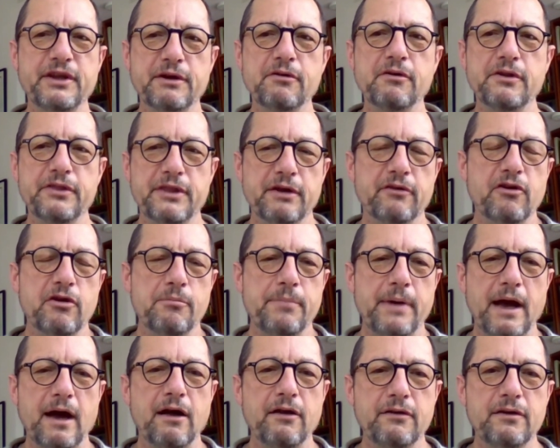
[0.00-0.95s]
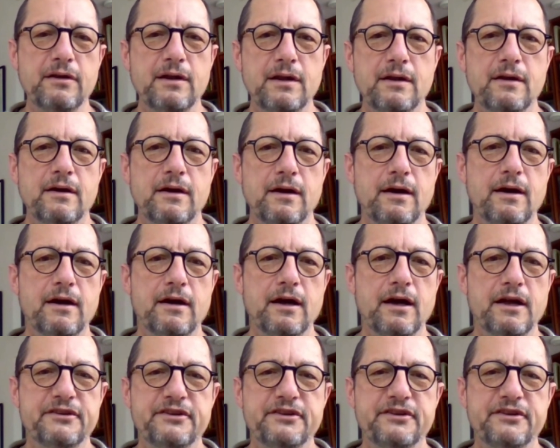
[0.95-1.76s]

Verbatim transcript: There were there were about uh,